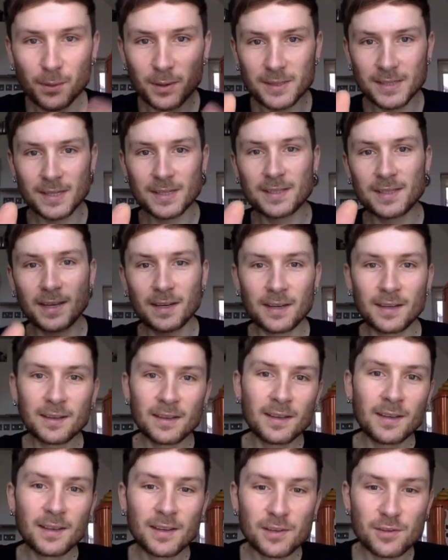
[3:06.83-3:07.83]
your existing
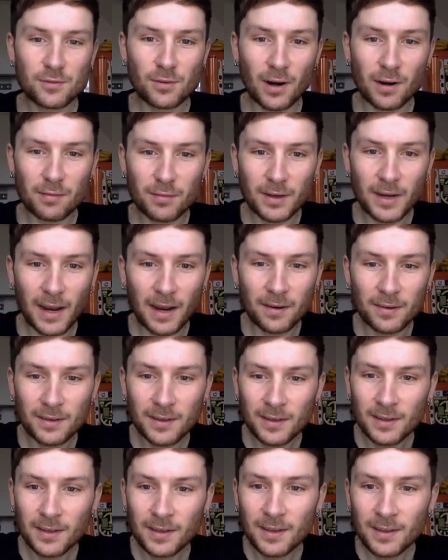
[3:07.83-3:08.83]
Strava account.
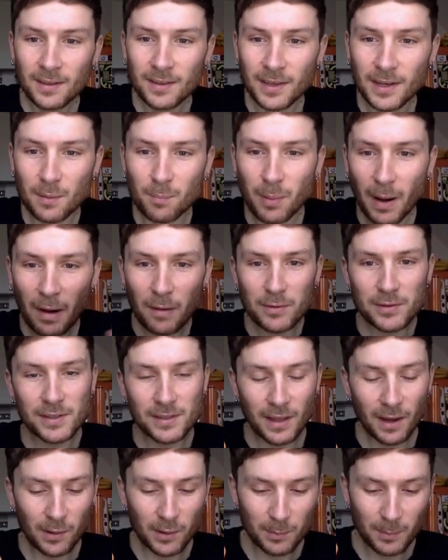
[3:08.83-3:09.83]
The
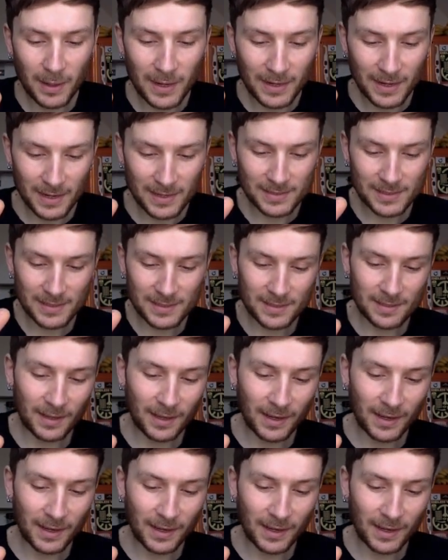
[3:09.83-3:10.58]
comparison that I would make is it's